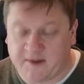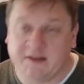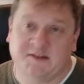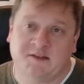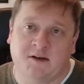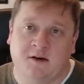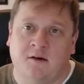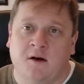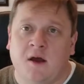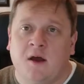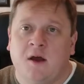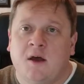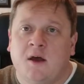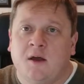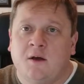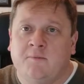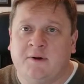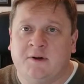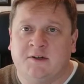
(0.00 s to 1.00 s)
And so
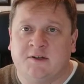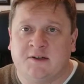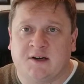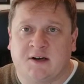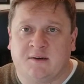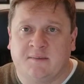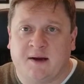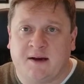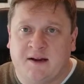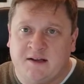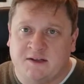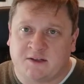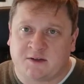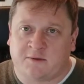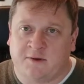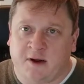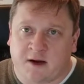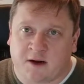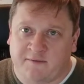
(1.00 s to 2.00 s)
when you're talking about a
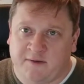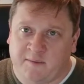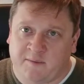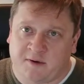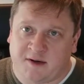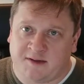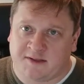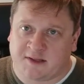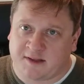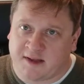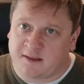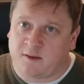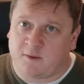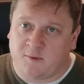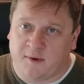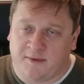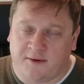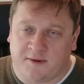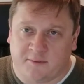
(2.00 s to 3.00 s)
historiography project like
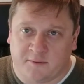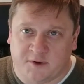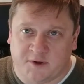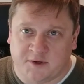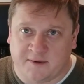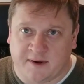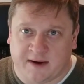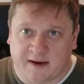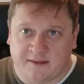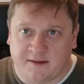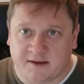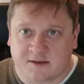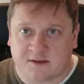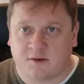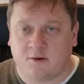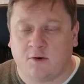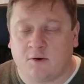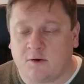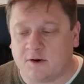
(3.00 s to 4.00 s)
the one that we're doing in this
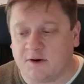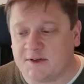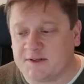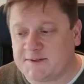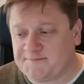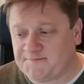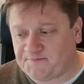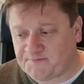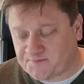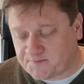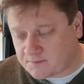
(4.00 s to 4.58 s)
course,